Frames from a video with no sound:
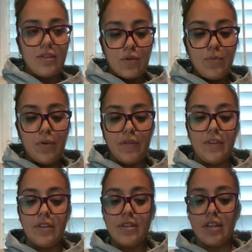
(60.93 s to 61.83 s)
was
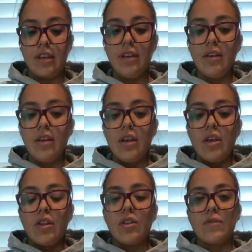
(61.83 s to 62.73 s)
previously,
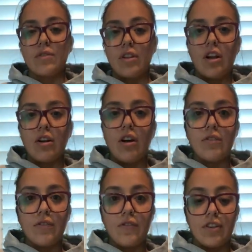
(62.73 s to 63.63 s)
there was a lot of
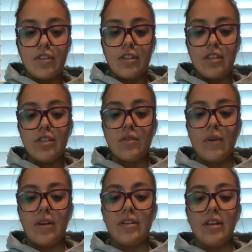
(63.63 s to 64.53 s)
controversy
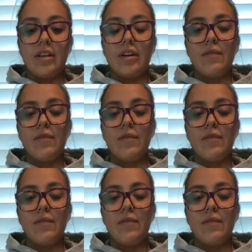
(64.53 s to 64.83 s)
surrounding